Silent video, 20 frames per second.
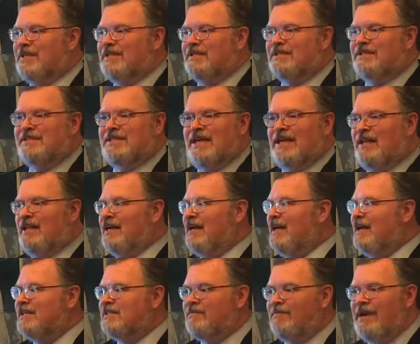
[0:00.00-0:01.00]
Selling
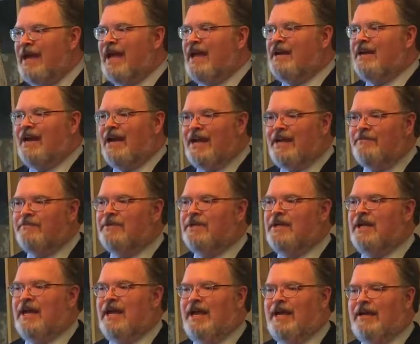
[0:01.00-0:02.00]
has a bad name
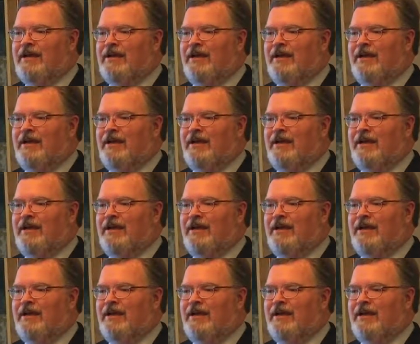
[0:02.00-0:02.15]
today,